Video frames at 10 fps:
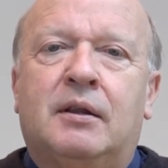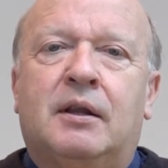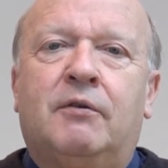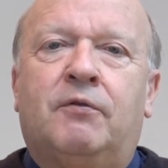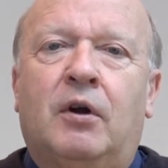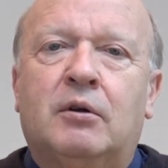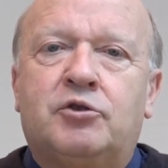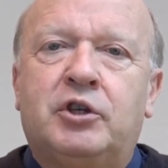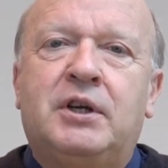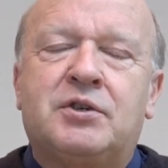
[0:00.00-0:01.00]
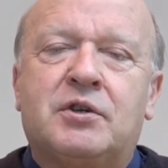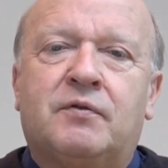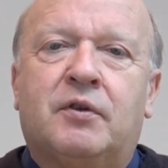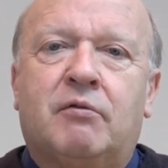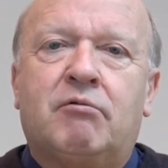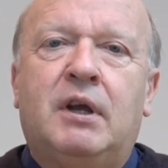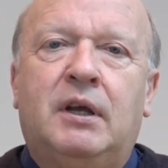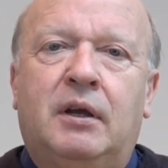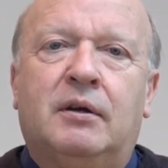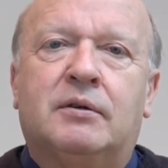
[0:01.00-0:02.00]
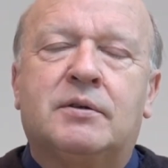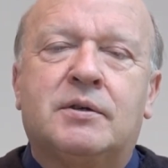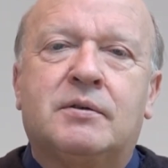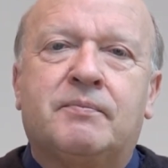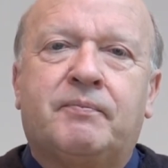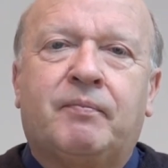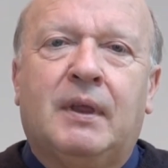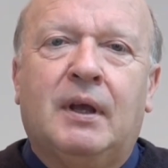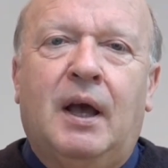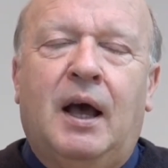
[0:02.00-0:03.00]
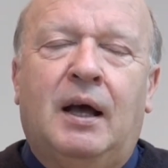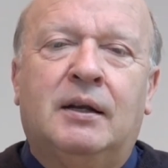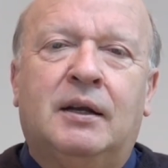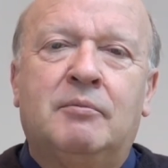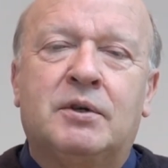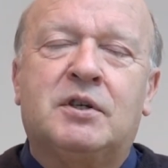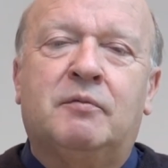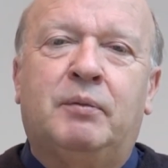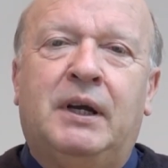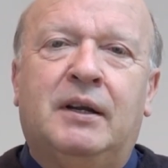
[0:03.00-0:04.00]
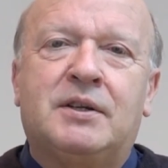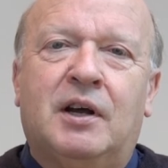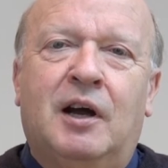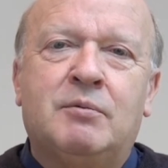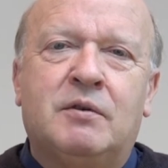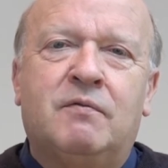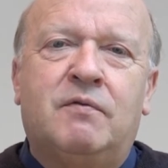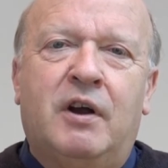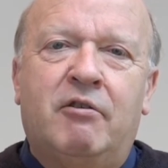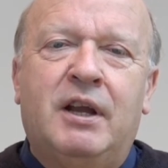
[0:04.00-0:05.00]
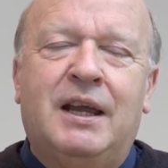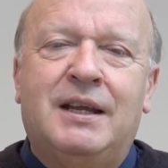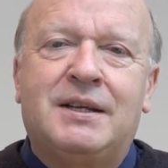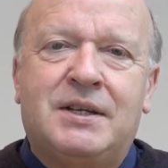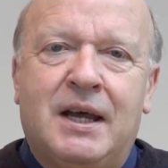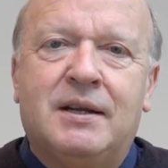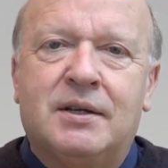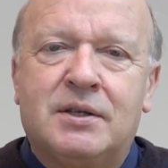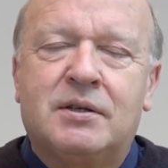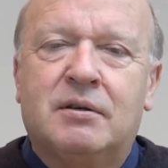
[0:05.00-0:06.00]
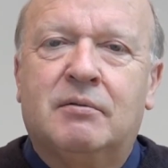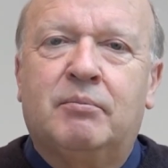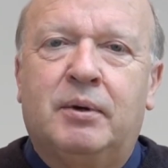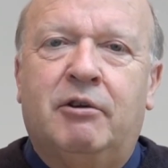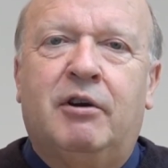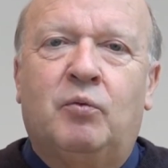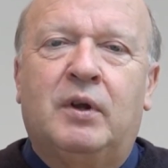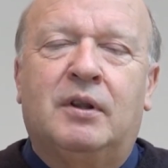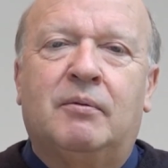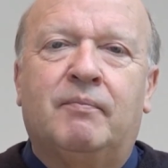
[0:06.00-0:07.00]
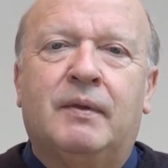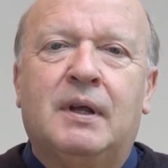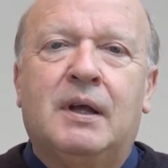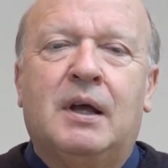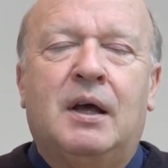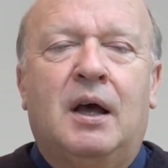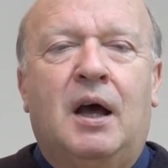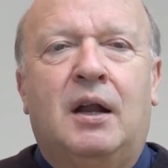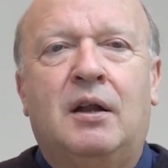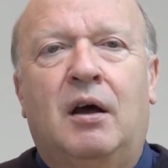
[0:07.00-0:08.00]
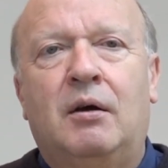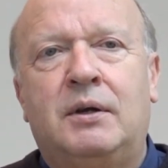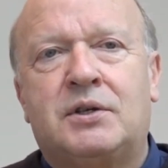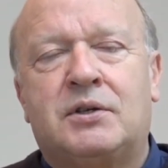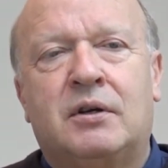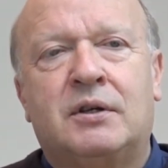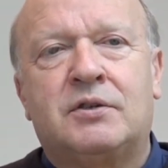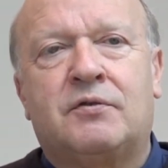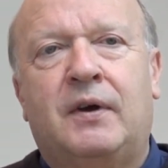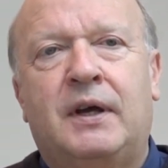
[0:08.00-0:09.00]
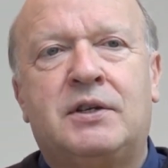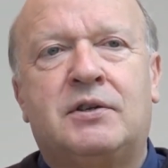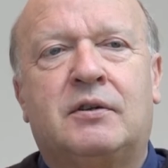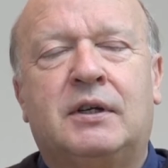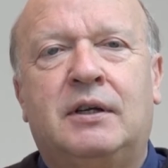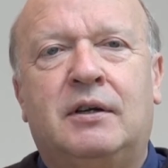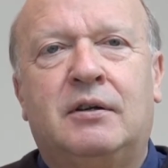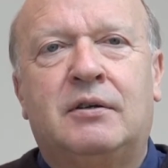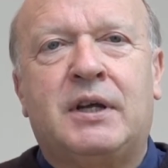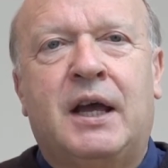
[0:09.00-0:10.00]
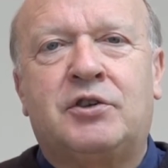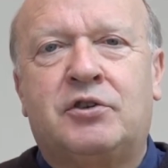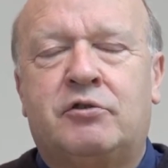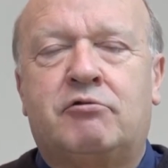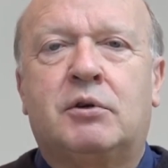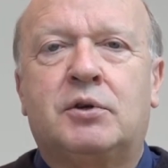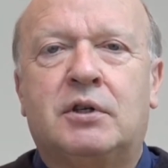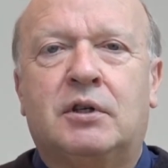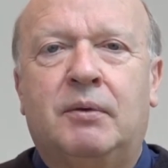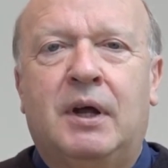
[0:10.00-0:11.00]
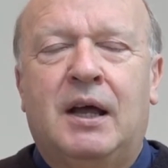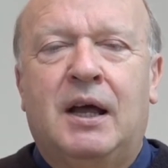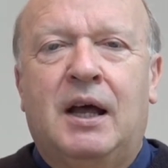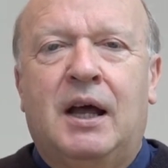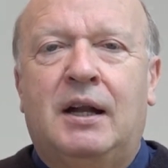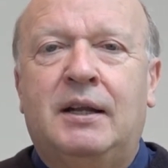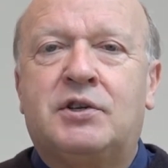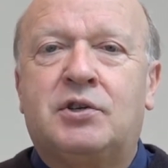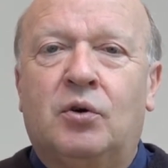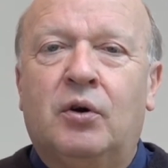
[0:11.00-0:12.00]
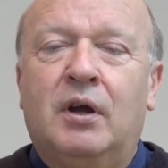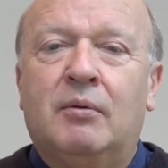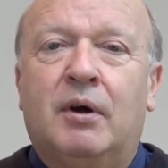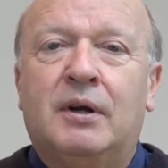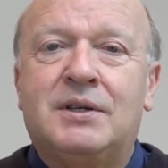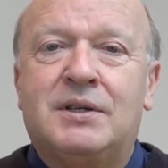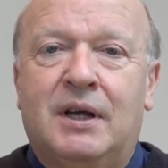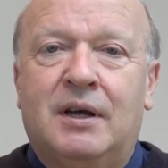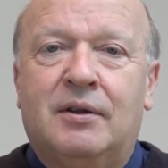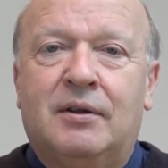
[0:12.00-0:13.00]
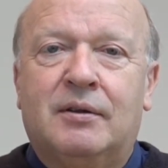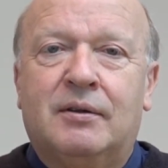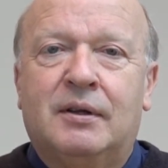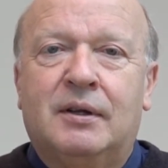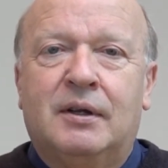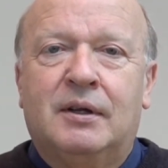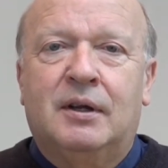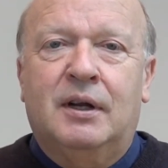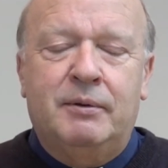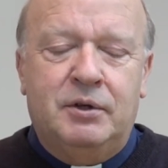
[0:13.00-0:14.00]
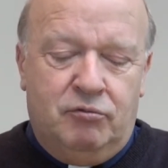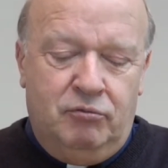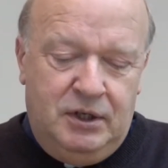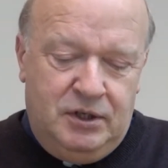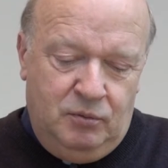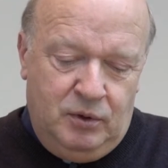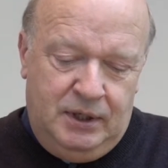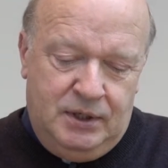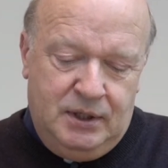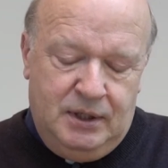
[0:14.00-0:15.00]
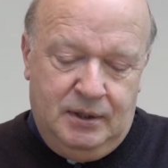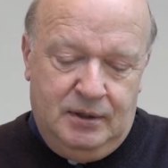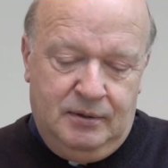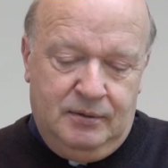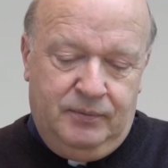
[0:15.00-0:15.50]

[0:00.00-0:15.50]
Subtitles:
They followed Jesus for 3 years, and it must have been at times a very intense period with them. And now he's turned his face to head to Jerusalem, and he's talking about his death. Now let me just read to you what he said.